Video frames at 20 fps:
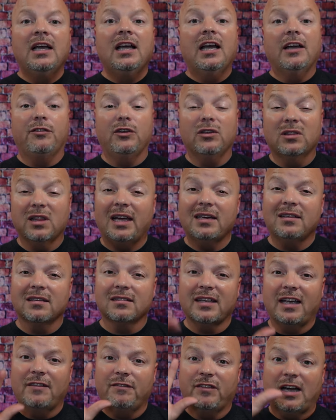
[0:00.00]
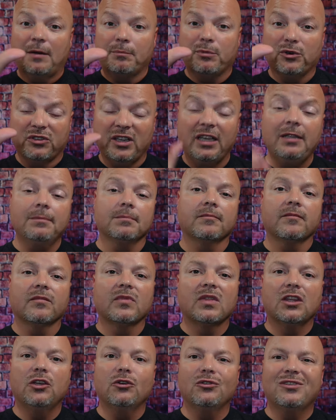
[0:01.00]
If you'd like to save five percent,
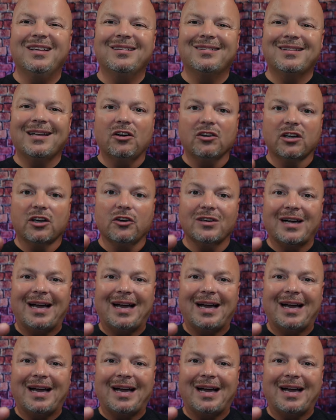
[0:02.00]
use discount code